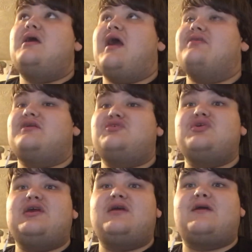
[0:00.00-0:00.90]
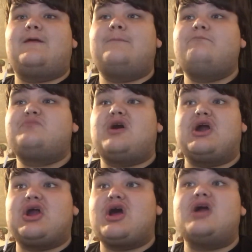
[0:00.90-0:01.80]
and then you hear a
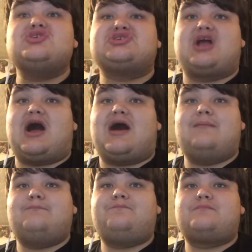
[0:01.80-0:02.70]
gunshot,